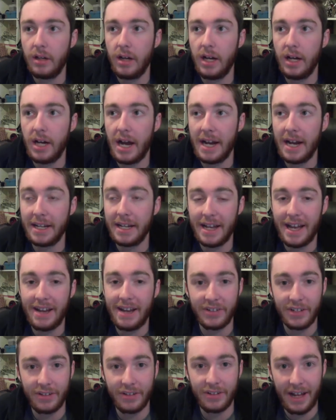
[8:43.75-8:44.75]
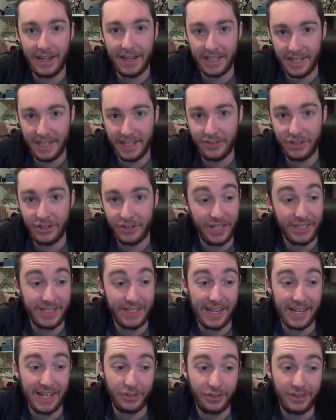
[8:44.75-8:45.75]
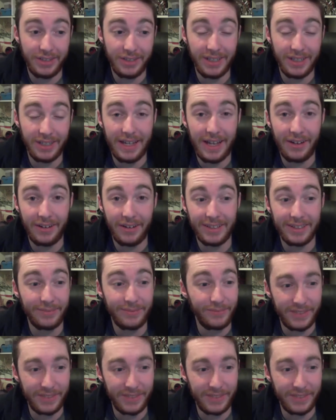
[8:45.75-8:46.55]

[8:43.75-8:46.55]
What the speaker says: I didn't have a chance to actually sit down and